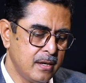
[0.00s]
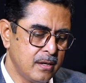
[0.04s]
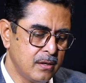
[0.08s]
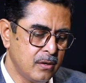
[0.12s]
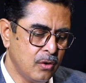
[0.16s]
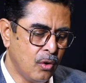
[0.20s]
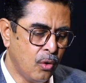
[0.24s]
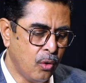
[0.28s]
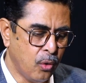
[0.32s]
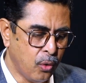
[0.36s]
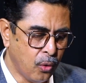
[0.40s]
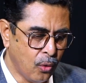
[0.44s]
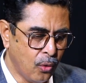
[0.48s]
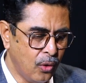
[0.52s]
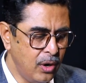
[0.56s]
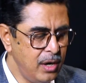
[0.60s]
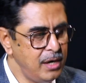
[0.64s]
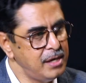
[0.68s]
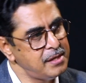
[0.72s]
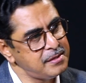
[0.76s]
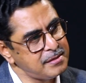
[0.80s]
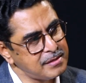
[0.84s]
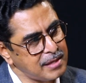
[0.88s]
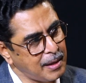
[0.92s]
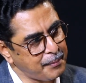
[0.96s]

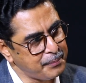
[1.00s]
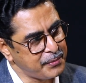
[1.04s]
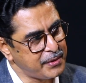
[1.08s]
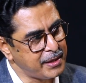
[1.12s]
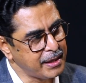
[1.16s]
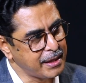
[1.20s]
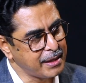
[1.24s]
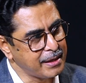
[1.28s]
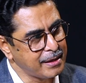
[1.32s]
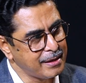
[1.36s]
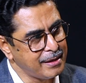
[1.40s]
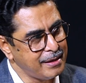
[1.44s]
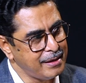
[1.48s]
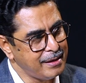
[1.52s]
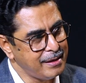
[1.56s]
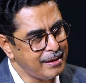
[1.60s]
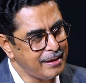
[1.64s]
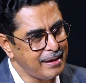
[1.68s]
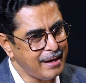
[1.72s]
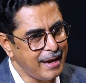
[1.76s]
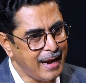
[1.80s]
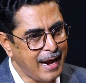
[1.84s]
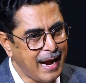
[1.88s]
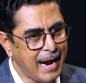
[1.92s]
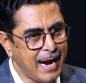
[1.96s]
hold
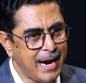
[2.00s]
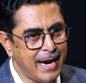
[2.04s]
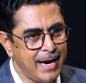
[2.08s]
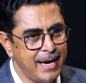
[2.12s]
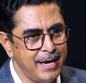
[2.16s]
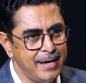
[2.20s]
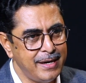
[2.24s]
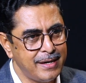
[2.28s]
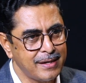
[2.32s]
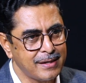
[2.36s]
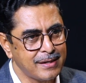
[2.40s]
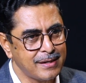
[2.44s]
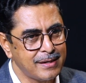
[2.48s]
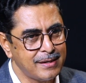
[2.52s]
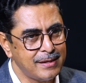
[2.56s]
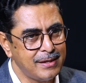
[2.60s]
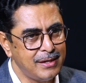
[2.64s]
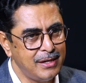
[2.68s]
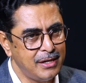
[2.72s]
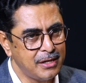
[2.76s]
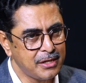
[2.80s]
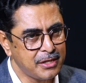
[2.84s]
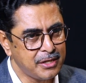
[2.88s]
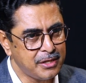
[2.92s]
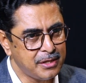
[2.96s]
something and
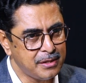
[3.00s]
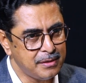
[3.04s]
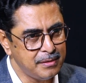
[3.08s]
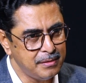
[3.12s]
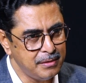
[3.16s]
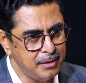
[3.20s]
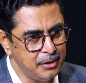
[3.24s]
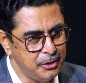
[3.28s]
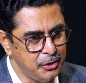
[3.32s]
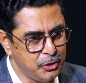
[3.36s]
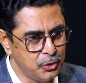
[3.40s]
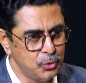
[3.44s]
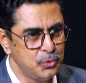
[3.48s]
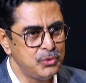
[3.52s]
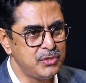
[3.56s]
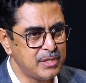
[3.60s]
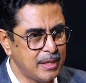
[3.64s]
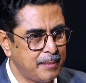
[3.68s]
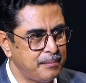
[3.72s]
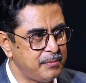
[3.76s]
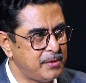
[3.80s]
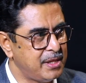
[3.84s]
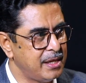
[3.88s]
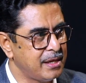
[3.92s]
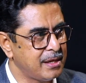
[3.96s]
do
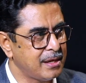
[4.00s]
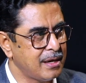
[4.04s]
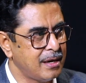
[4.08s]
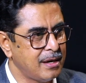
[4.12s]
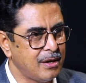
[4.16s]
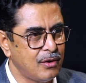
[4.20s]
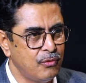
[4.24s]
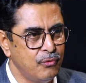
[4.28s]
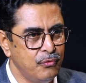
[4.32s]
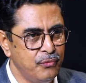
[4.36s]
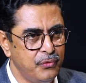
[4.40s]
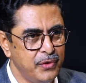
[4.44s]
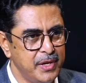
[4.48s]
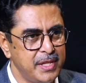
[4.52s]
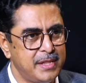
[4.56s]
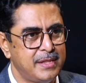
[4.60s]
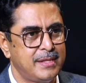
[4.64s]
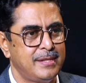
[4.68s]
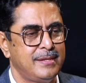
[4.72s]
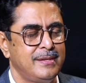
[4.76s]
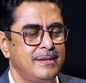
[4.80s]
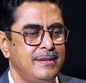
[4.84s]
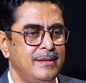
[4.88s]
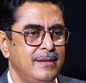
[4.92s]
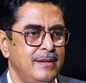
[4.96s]
something
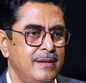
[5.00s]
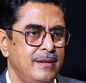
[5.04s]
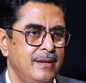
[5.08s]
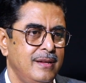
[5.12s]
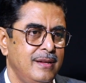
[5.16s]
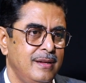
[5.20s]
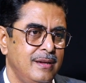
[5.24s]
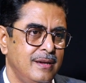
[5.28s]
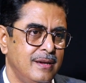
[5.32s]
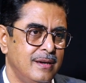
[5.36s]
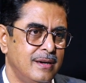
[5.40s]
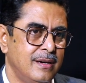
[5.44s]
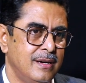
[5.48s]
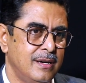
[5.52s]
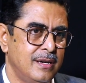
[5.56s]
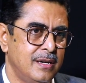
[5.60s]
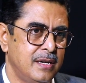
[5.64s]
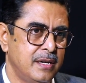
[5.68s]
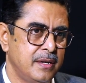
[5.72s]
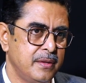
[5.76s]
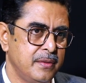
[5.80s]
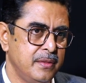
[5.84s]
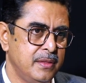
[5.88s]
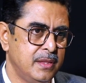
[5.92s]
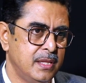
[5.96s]
with
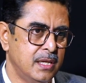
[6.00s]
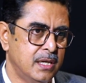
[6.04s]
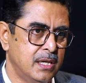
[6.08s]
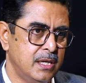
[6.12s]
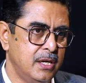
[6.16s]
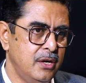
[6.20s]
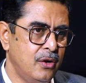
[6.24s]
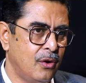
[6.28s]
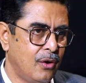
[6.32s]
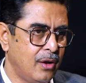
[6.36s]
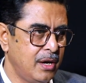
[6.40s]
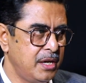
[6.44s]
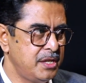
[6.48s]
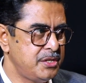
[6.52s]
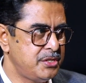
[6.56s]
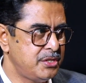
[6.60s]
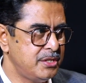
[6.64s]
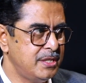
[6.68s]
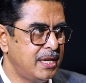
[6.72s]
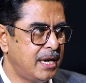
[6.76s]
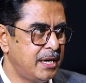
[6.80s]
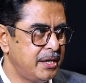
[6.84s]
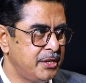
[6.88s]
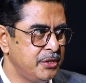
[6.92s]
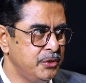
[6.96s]
the knowledge
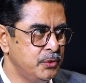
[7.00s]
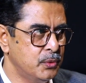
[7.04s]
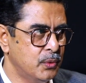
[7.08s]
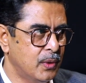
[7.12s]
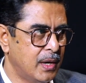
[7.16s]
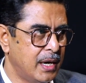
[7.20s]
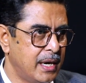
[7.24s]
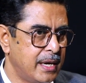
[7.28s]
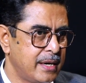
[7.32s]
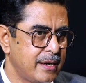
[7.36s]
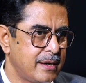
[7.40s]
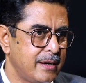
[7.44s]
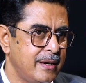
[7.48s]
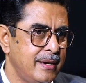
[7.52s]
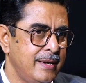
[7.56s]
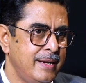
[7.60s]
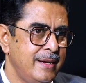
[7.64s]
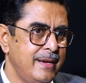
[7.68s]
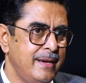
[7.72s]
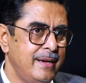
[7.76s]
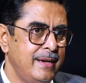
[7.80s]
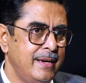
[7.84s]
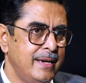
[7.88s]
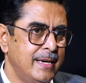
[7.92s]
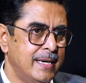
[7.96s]
that you are
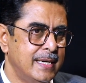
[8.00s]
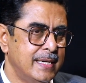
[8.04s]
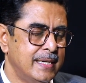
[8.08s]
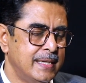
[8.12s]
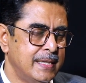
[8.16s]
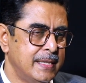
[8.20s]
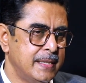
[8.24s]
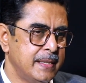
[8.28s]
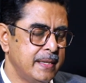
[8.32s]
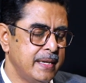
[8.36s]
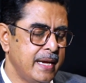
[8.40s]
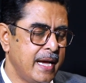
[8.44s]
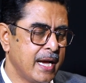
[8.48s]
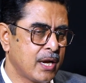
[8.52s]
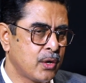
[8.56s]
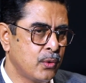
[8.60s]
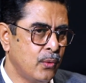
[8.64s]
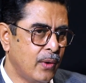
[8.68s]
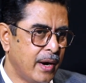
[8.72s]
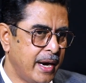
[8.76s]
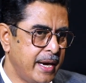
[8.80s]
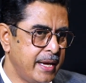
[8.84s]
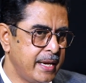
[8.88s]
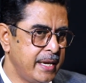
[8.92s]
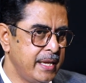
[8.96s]

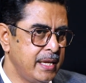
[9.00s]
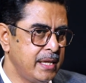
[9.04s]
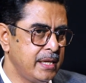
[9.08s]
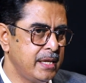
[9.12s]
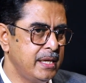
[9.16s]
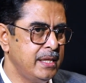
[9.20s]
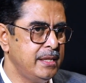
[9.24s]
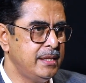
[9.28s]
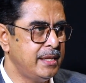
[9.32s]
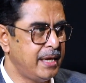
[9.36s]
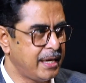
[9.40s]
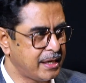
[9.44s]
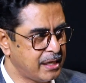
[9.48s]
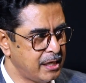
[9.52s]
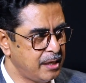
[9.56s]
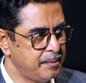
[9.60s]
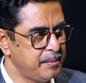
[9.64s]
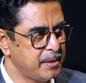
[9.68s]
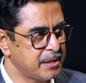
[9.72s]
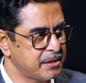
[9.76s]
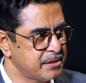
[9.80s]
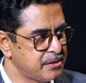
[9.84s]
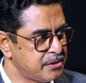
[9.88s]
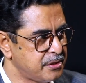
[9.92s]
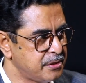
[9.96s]
acquiring in the
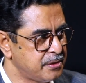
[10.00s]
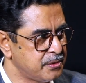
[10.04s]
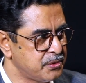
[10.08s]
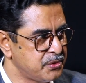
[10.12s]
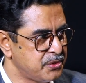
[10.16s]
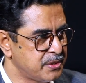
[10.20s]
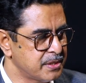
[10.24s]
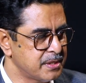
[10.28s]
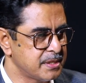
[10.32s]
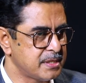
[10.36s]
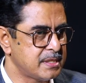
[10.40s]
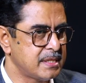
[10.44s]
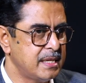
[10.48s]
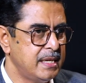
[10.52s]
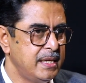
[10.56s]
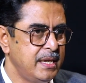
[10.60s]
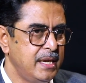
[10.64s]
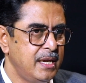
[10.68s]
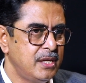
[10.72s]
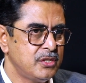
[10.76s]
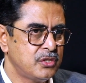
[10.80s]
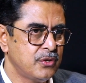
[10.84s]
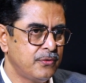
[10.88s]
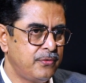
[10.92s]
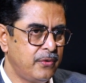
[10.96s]
academic institutions.
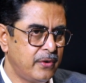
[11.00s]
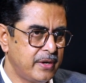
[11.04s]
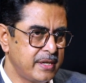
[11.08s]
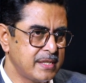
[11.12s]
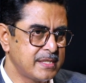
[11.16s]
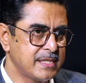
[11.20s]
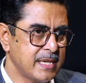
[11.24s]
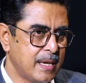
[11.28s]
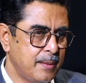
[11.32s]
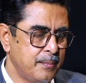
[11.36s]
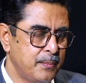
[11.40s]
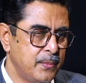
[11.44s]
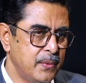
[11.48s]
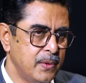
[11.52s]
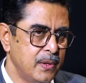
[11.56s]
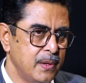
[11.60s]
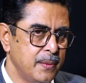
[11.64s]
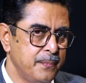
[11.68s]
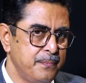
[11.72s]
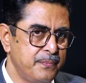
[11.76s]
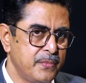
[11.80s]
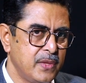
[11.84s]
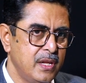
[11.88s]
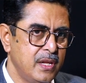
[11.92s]
So, for example,